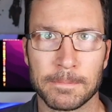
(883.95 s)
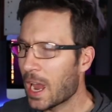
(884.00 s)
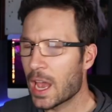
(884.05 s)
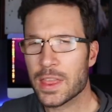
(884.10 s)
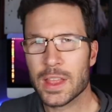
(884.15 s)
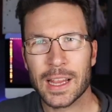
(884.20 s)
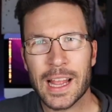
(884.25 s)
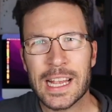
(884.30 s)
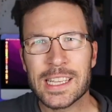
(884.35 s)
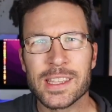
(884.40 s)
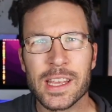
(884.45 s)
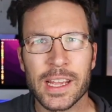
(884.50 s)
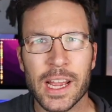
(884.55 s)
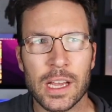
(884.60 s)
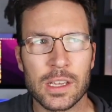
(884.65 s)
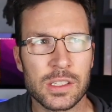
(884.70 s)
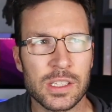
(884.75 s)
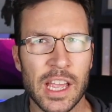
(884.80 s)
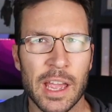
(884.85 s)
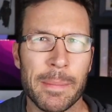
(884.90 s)
And the last thing
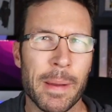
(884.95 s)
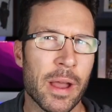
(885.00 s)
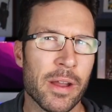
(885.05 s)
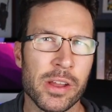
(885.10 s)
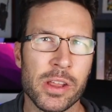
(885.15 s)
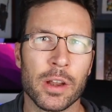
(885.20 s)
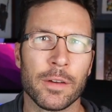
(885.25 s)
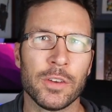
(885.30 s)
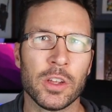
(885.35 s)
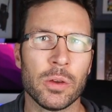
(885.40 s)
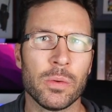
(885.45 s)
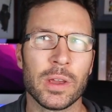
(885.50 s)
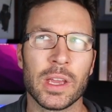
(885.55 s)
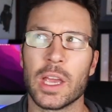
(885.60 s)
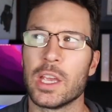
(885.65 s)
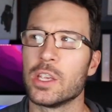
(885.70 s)
I'll say about interviewing